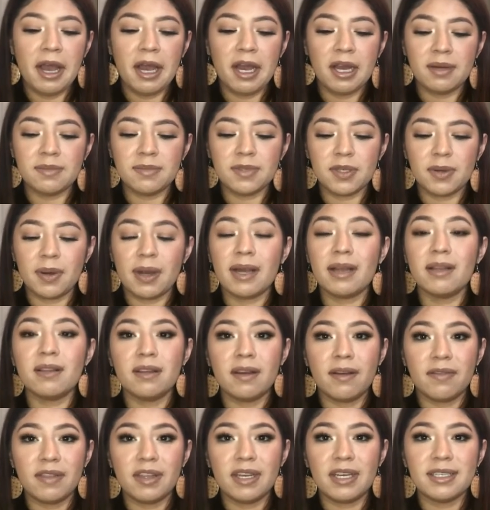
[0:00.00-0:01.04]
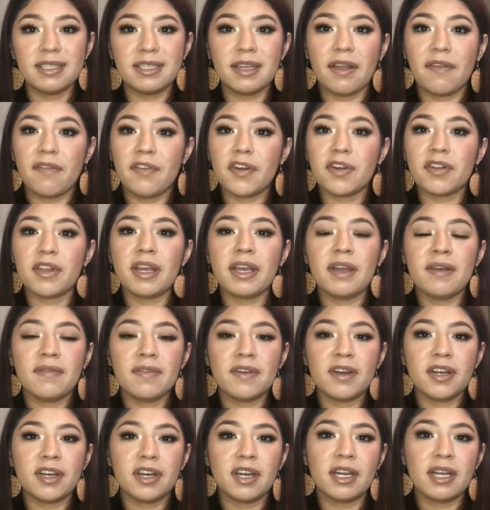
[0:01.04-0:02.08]
So I love this. If you're looking for a
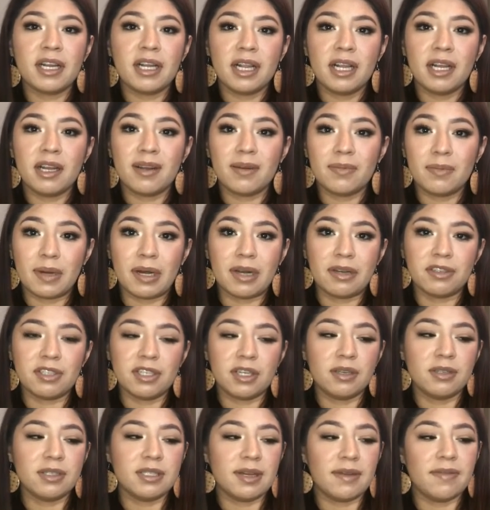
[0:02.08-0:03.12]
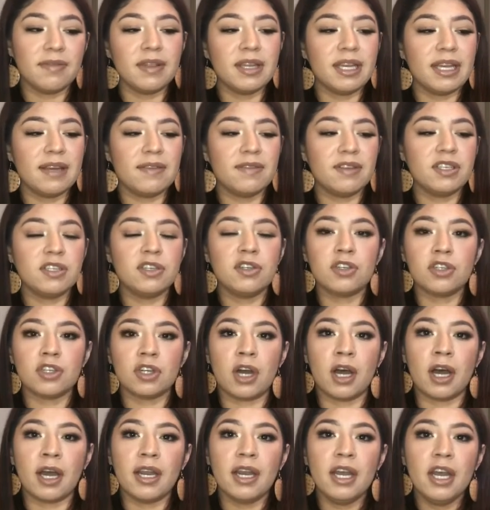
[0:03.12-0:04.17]
good clear brow gel, definitely give this a
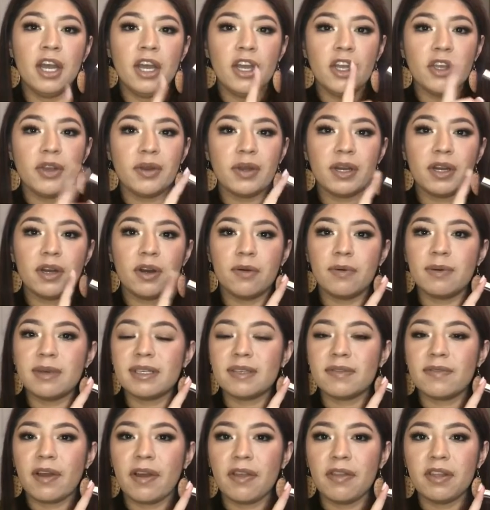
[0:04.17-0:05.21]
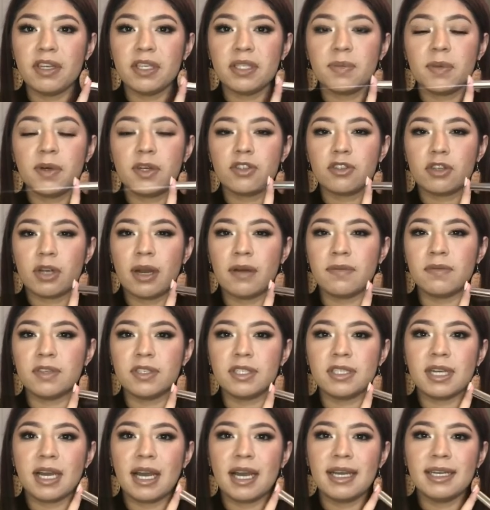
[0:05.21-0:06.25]
shot. You can always find the small travel
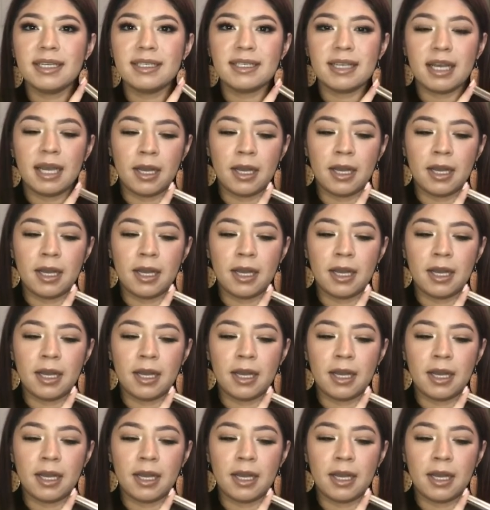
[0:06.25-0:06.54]
size.